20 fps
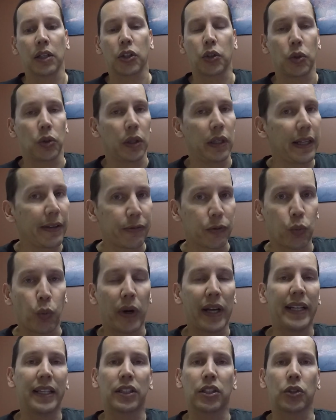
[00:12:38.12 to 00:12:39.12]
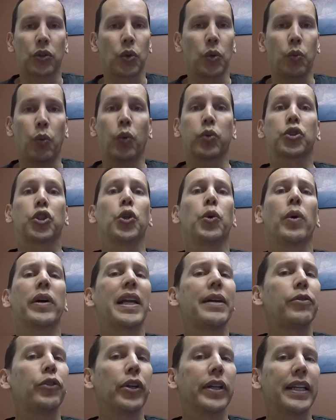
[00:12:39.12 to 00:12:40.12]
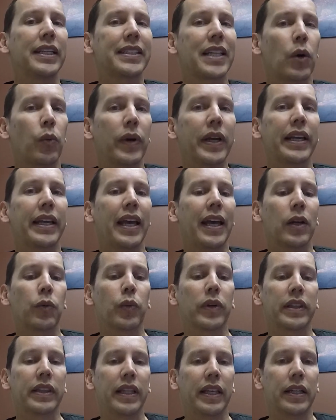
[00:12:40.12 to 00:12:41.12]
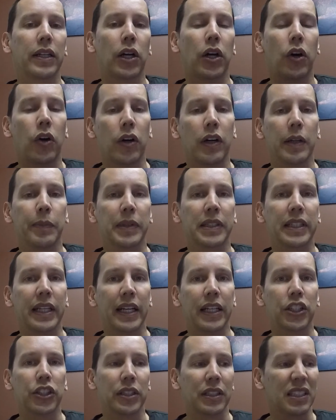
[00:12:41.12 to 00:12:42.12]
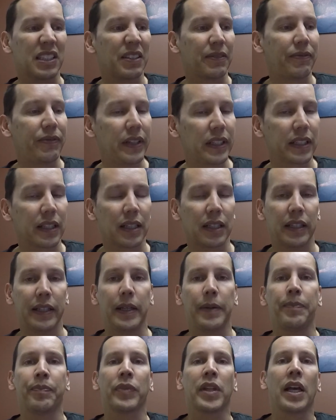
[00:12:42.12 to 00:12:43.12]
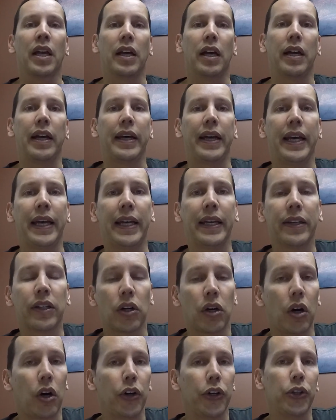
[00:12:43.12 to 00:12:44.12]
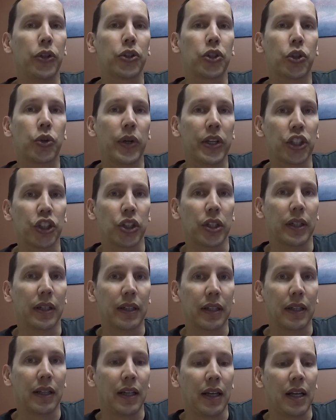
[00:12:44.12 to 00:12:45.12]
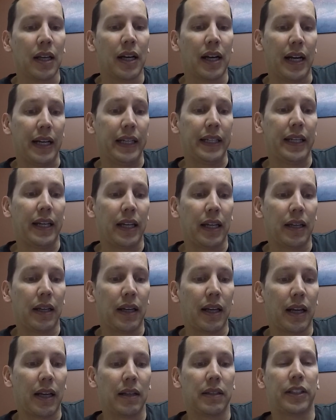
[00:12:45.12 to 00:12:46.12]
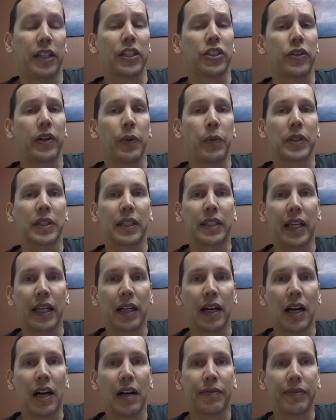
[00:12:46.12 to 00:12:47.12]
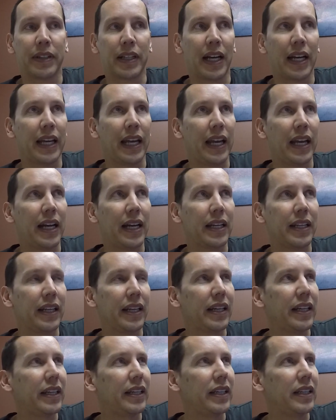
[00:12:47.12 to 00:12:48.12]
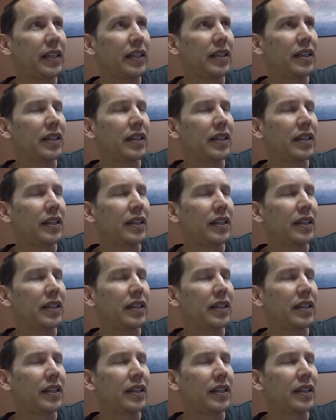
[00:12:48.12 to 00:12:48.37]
to lift weights, to do whatever it is that we can within our limitations physically, and our nutrition. I yesterday was a day off, and I had a